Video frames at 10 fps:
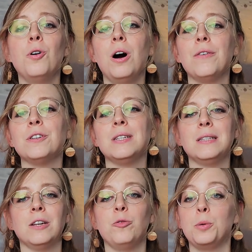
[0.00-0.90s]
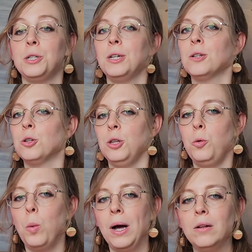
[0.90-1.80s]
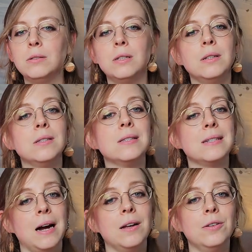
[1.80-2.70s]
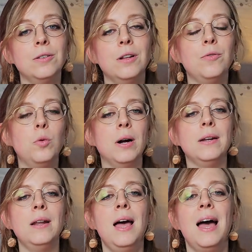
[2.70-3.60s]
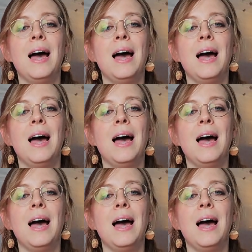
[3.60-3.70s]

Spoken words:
offers itself particularly well to this style of wine,